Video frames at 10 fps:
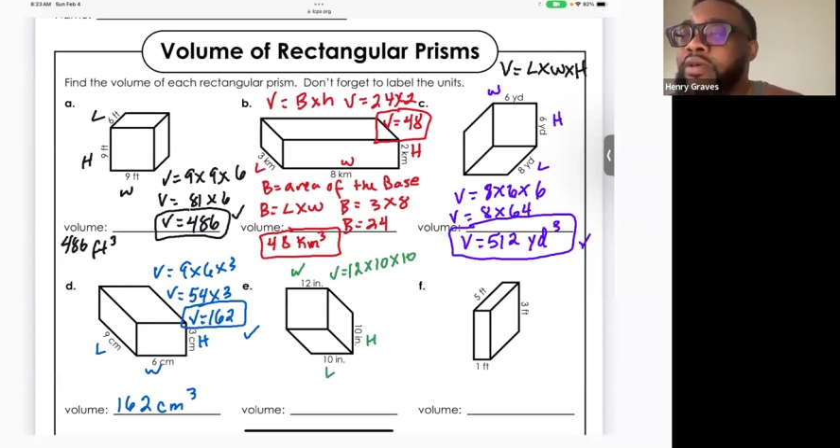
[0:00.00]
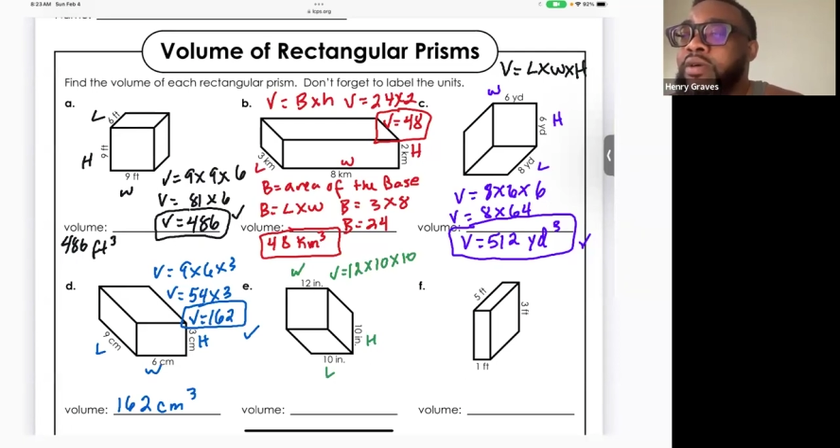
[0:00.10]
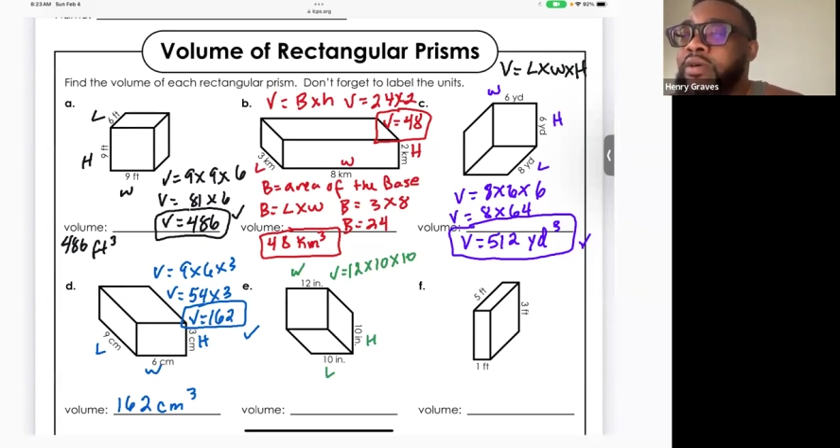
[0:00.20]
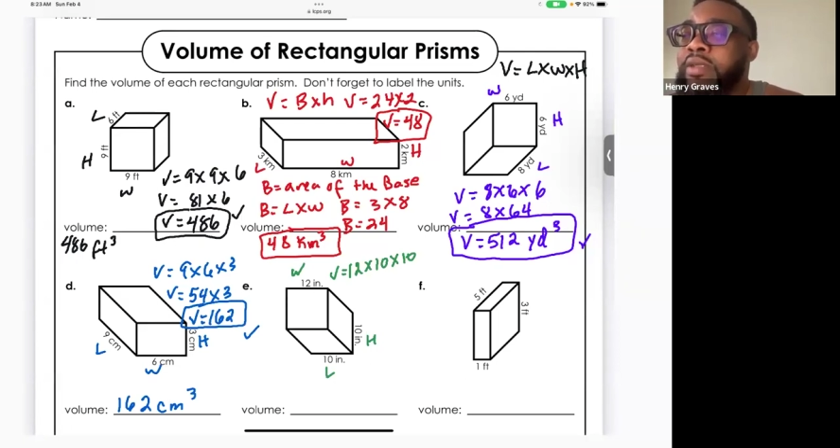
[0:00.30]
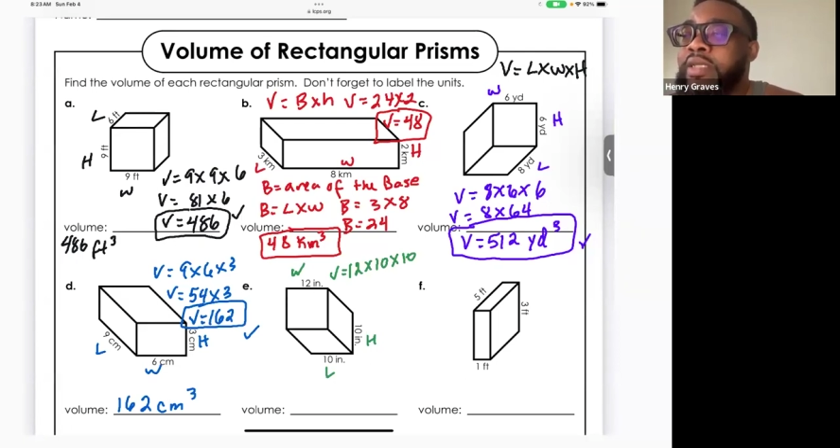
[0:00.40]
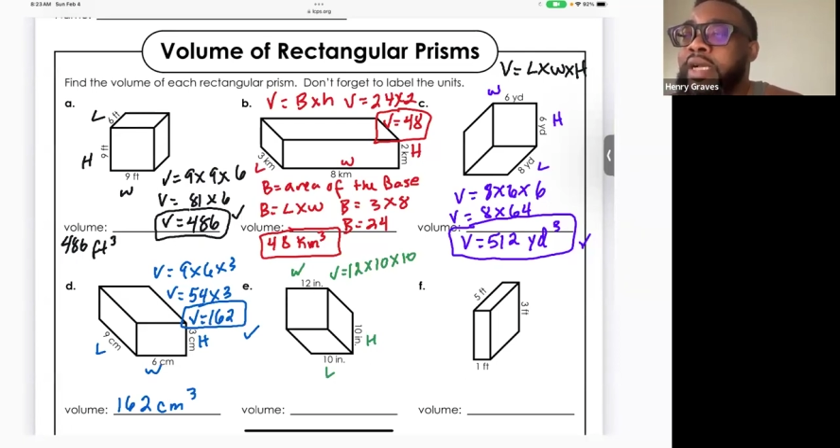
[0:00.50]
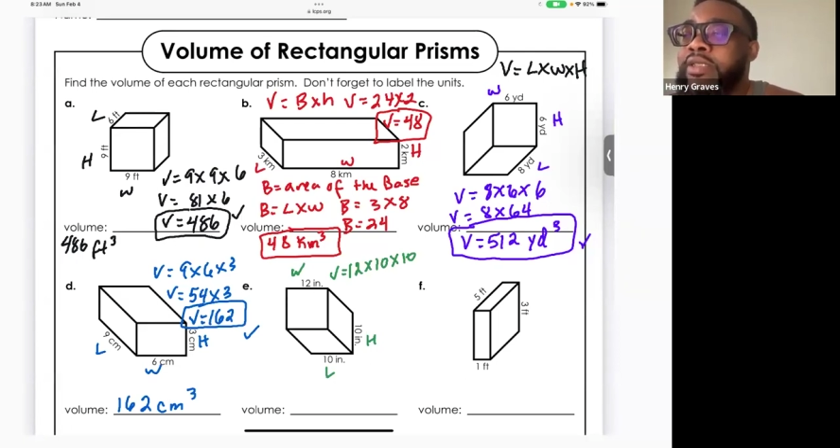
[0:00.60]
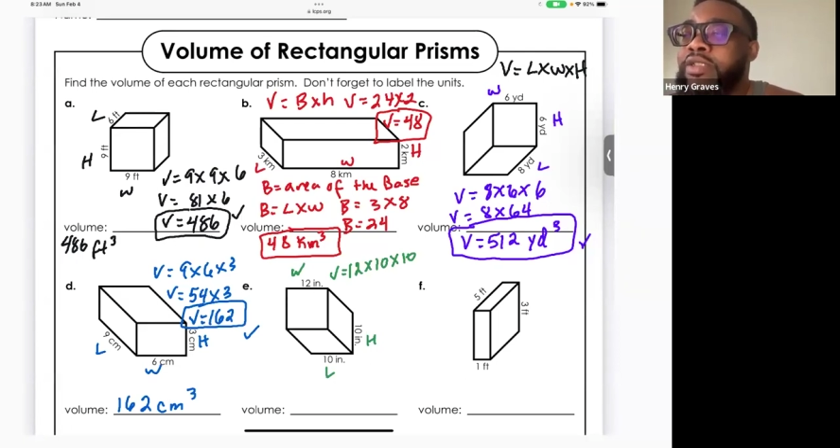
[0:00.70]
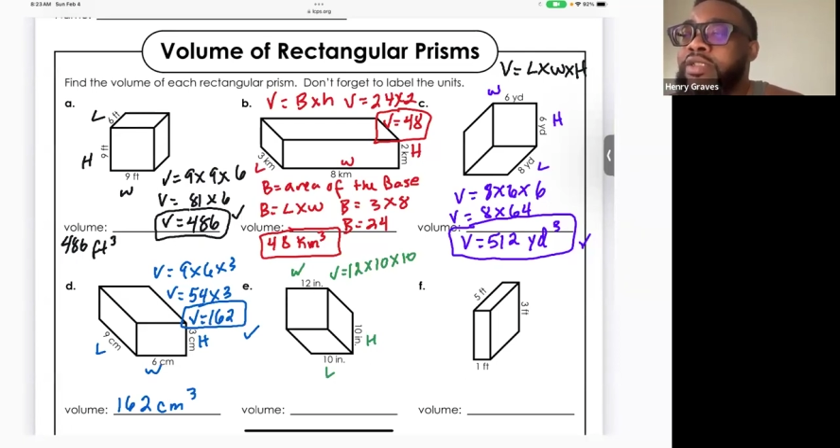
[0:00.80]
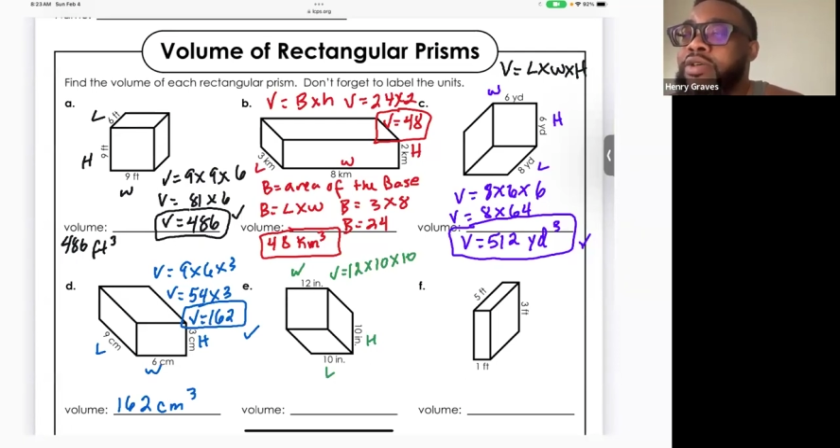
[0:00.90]
or
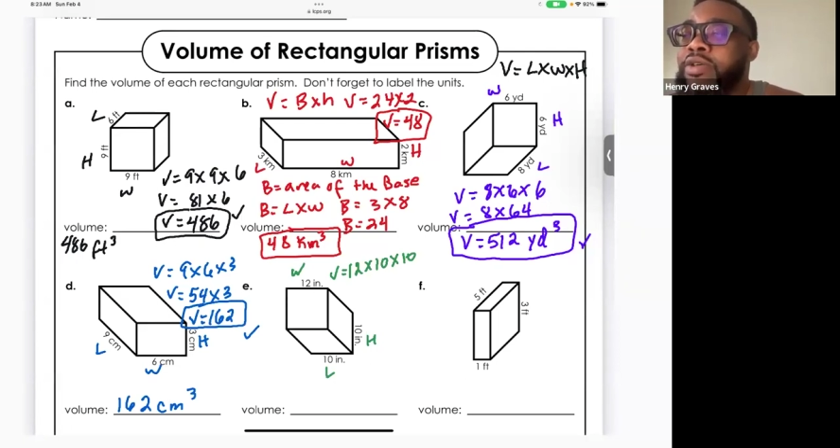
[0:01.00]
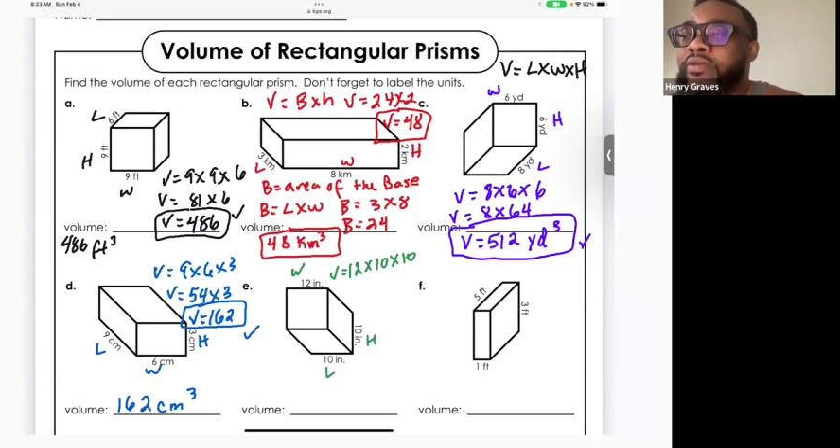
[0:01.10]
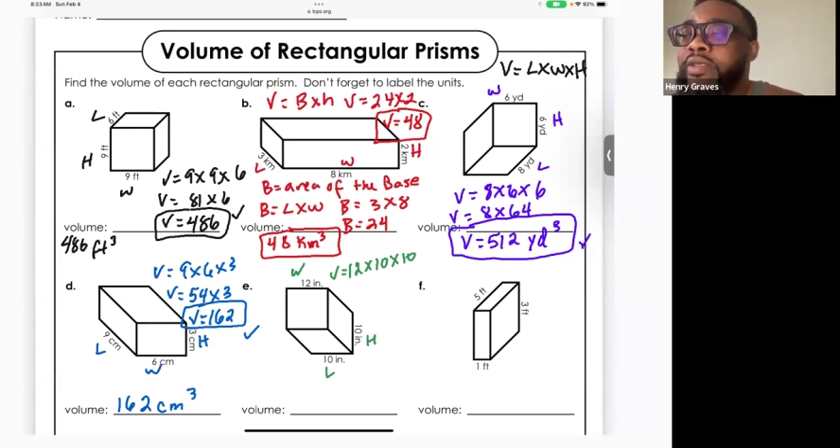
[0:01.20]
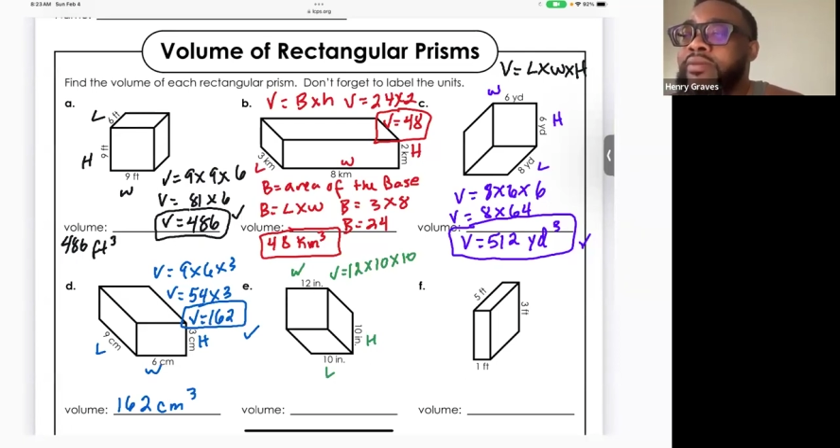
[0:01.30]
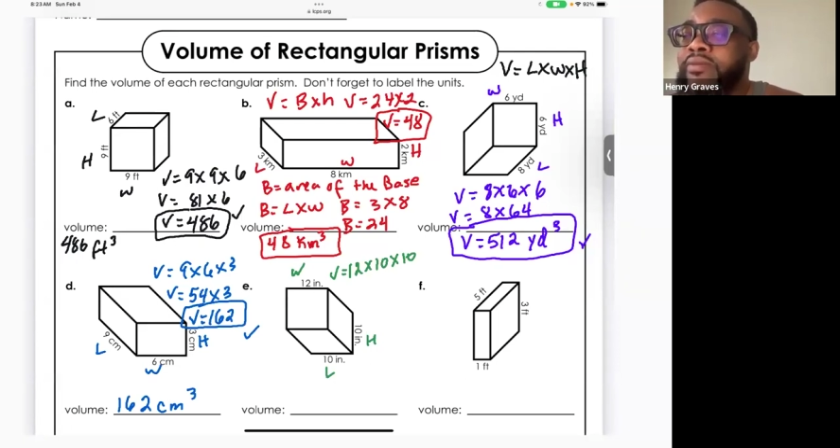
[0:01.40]
1200.